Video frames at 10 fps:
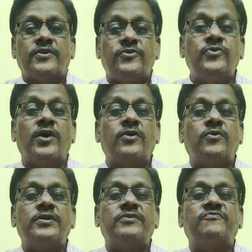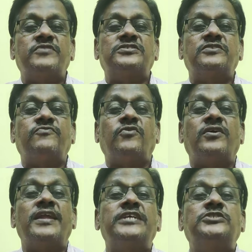you are going to first of
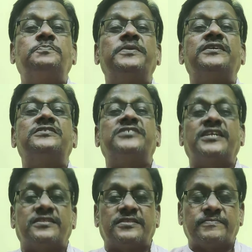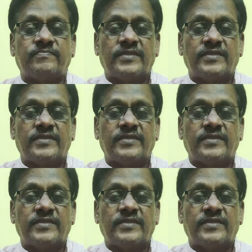all experience health.